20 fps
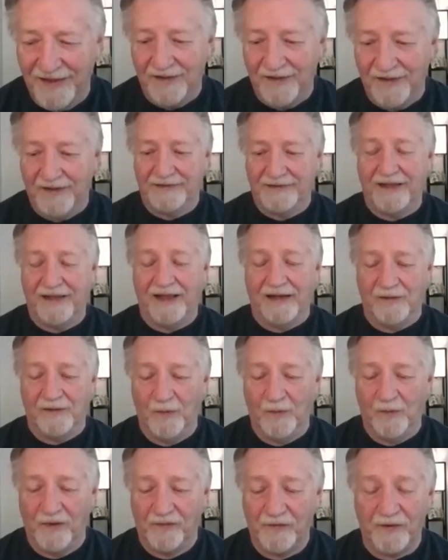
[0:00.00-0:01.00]
well, they're warm
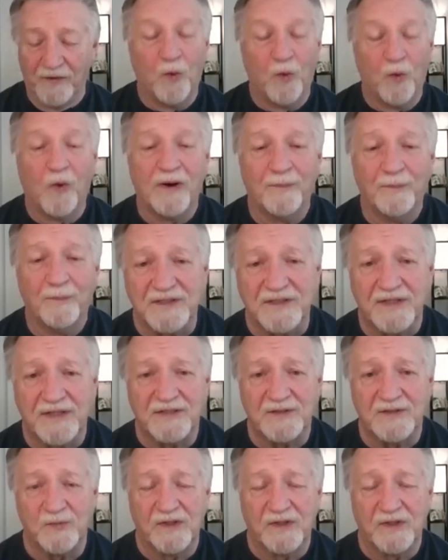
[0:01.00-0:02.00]
places. That's what I.
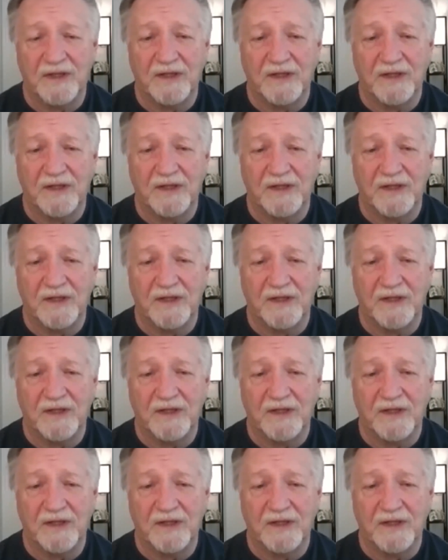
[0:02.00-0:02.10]
I